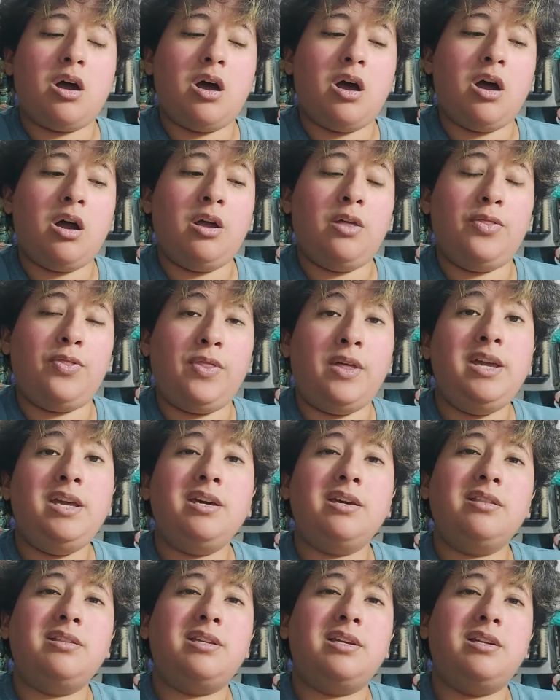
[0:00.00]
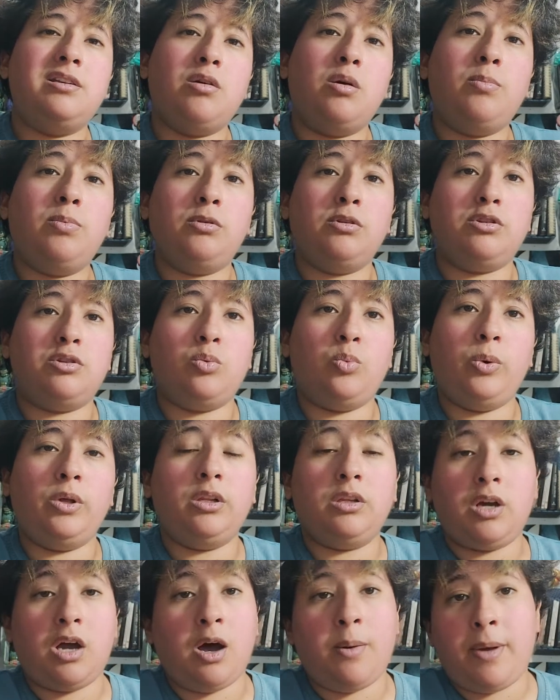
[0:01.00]
I think the novels will
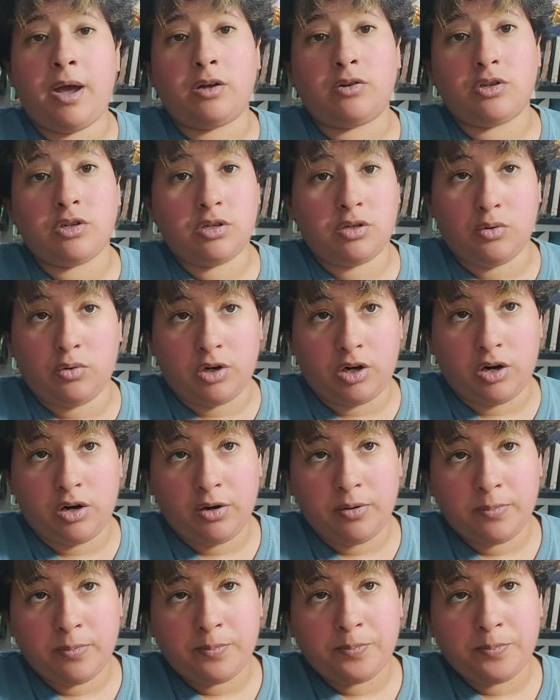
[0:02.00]
come out sooner.